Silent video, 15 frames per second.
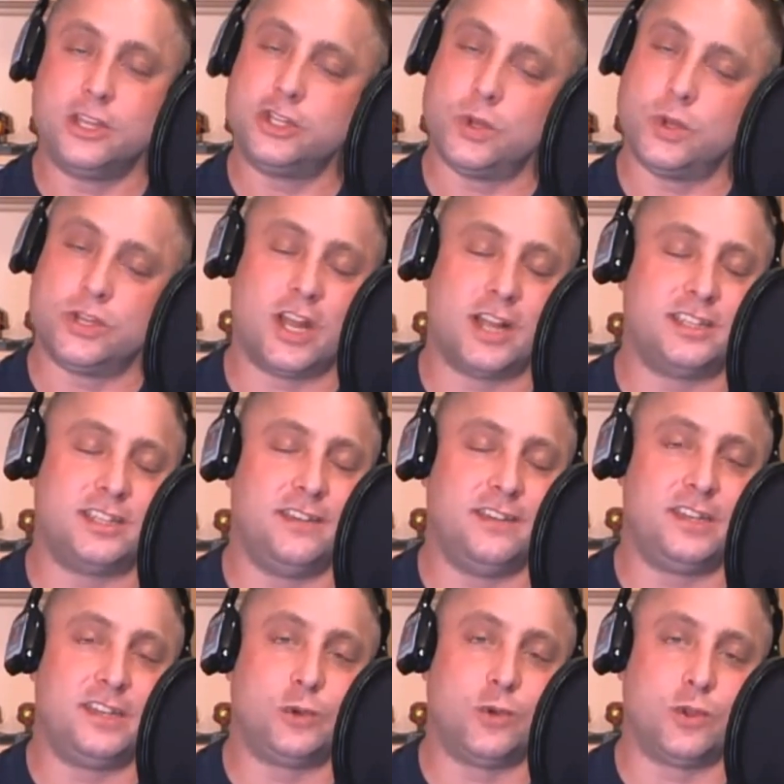
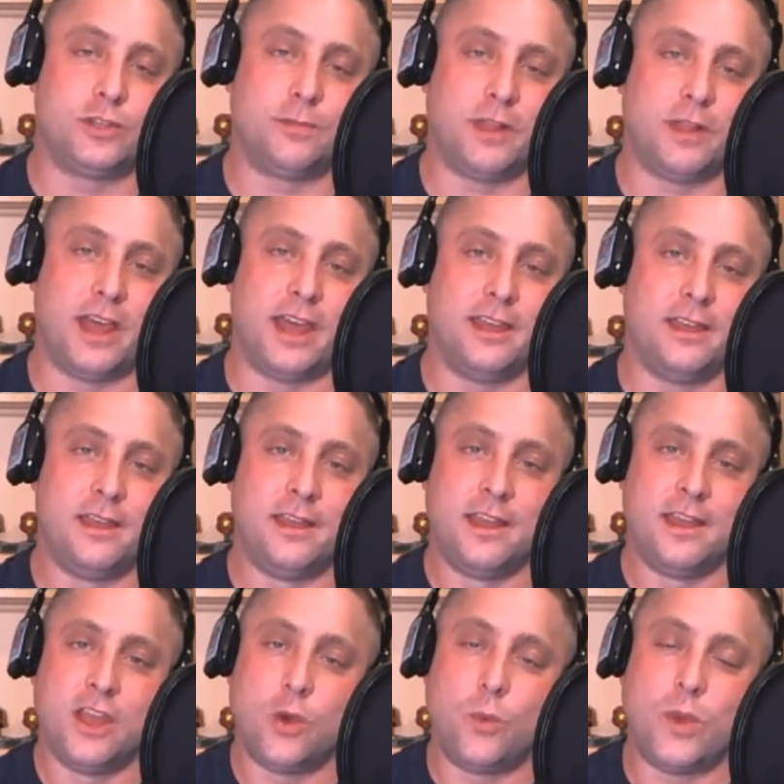twitch.tv Tool to Play.
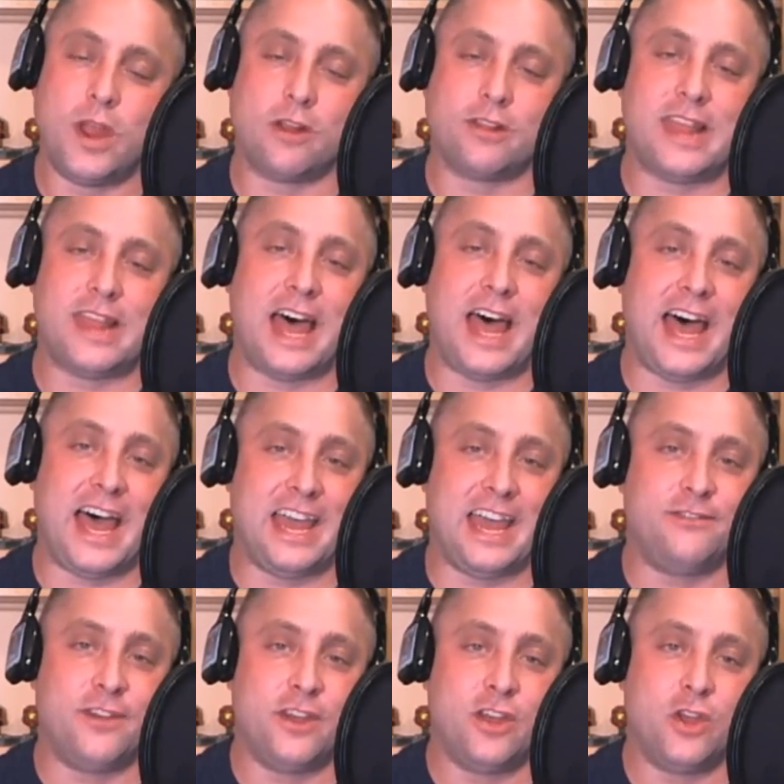We are
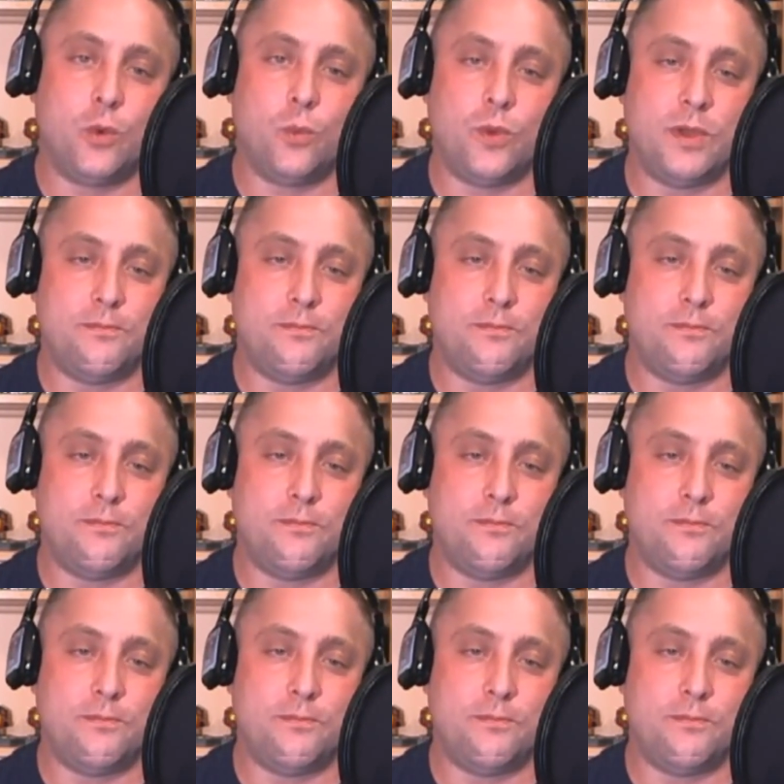live. We